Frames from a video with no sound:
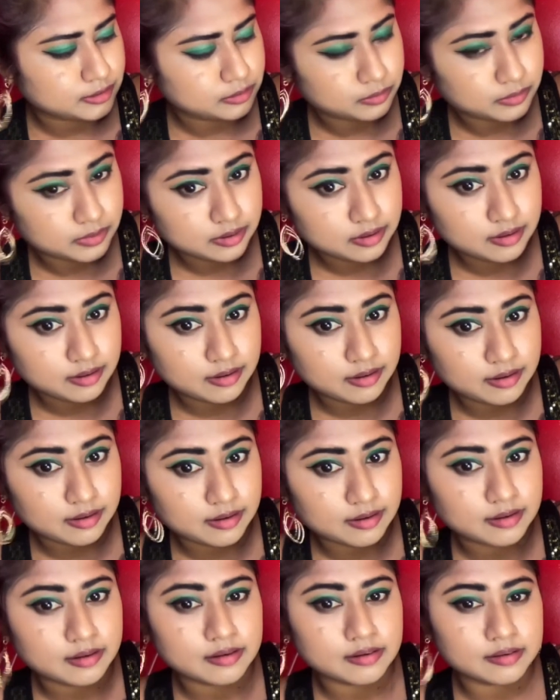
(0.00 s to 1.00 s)
one,
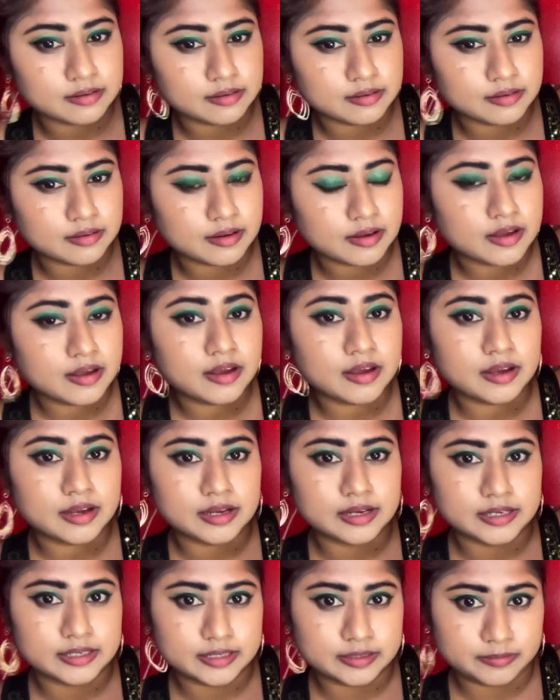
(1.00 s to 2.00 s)

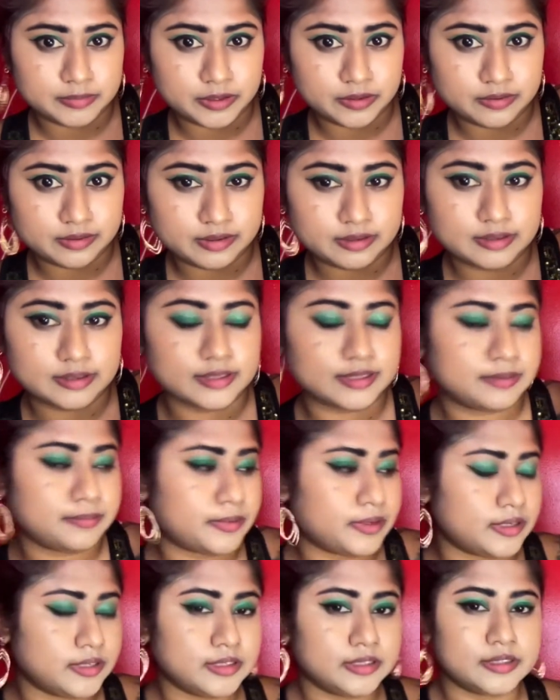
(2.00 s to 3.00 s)
and I'm using this
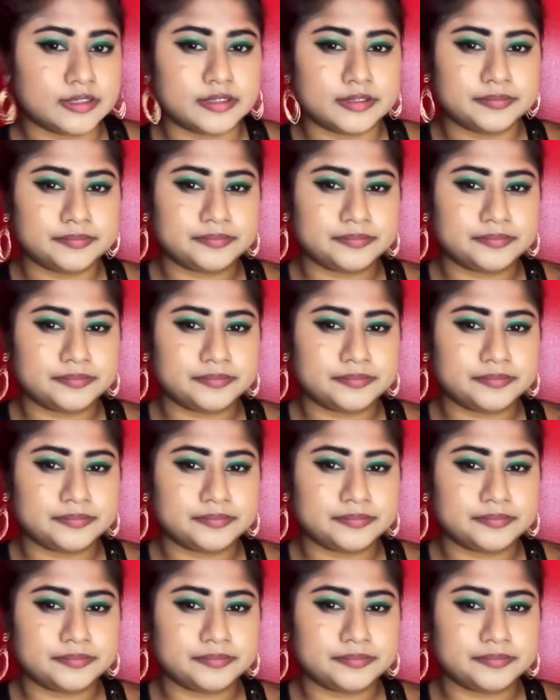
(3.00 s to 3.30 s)
brush.